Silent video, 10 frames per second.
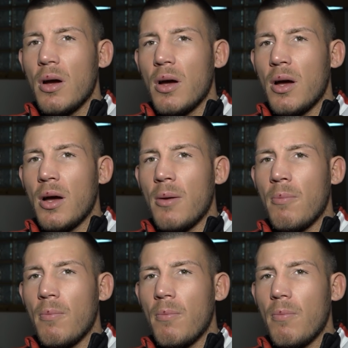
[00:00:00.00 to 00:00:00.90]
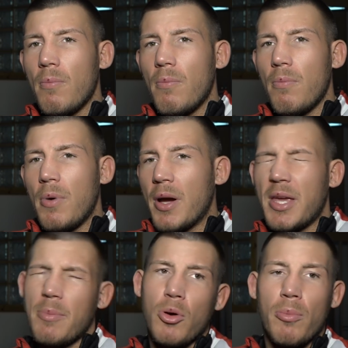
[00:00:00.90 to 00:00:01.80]
I
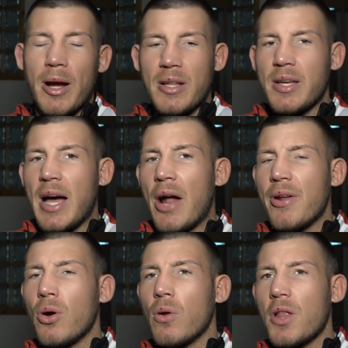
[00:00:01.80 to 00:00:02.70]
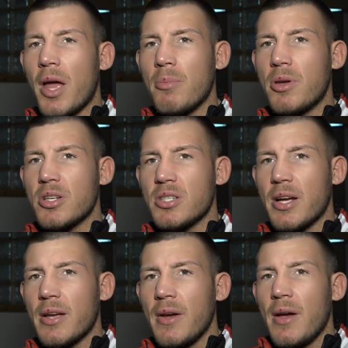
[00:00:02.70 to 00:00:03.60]
keep going back to Gary all the time because,
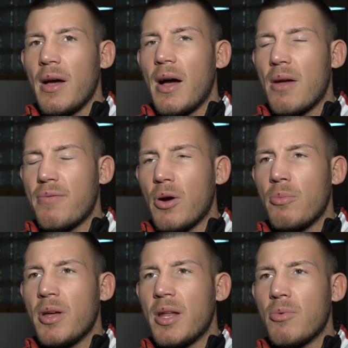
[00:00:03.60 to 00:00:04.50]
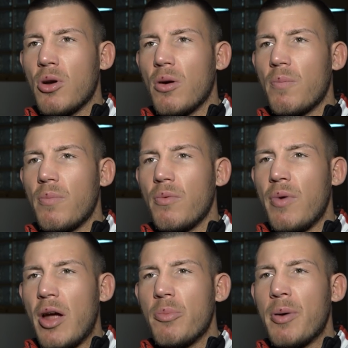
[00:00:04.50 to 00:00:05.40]
like, I found me and him got
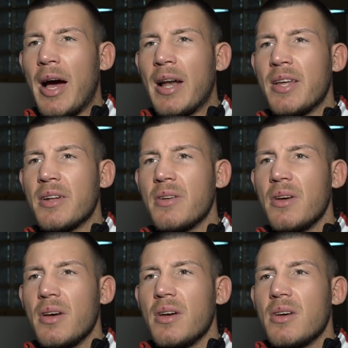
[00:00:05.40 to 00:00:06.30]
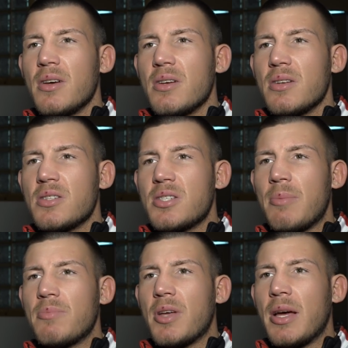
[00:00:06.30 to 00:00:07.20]
very pally, and
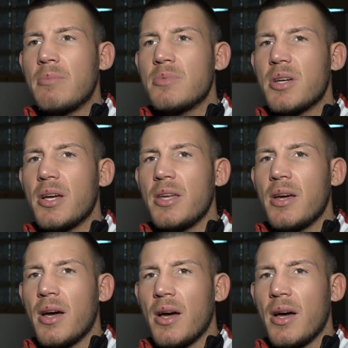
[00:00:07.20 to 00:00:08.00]
sometimes you